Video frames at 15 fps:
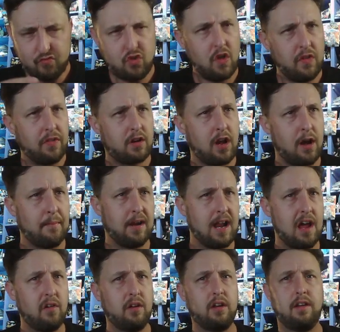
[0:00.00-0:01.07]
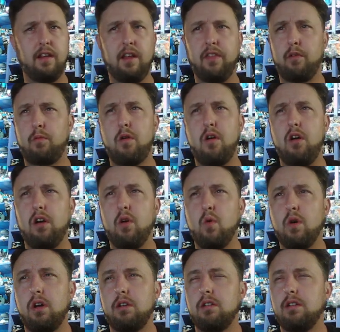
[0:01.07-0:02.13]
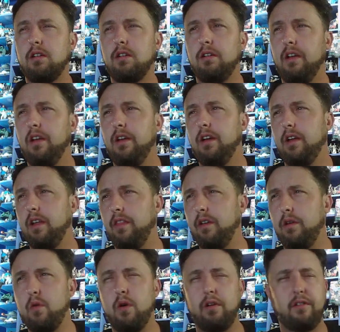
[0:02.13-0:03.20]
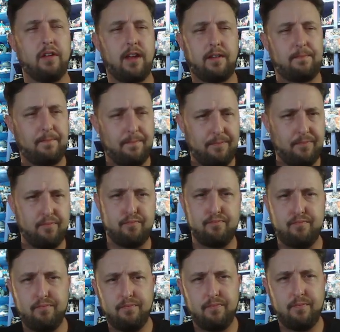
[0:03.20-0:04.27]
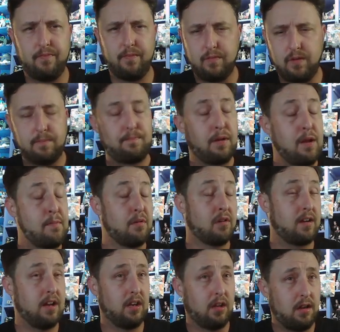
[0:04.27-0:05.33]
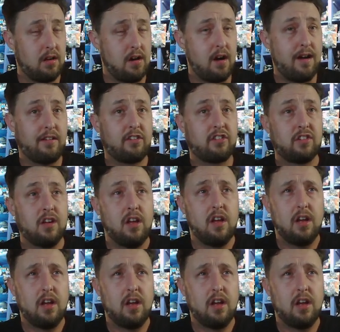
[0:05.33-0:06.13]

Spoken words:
they're coming out in the wrong order, and they're going people are getting lost.